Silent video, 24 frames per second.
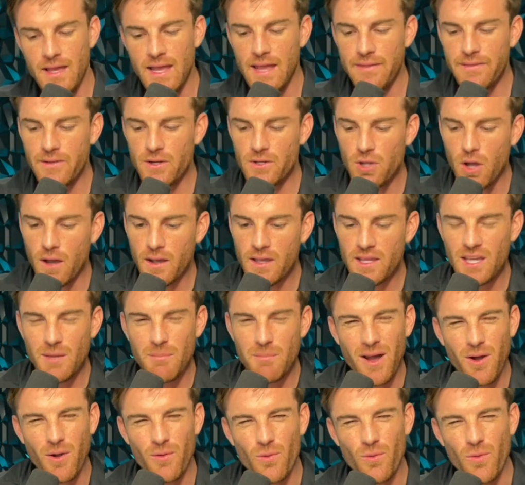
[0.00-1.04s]
And they're talking
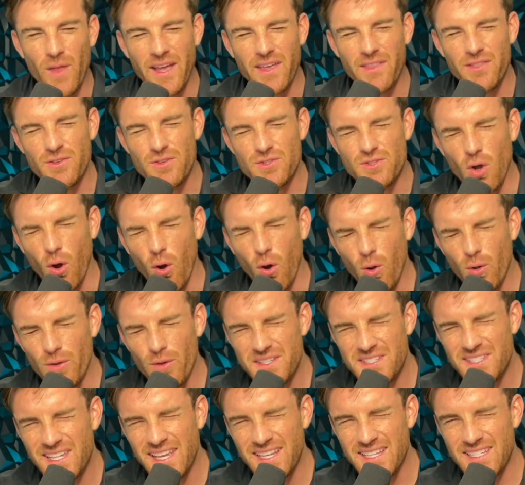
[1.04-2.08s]
about like there's all
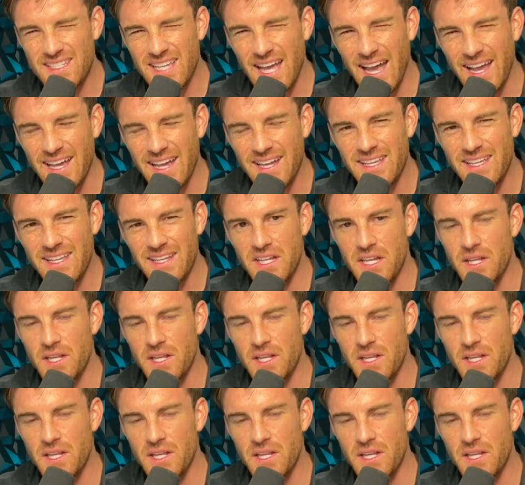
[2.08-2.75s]
this anxiety in,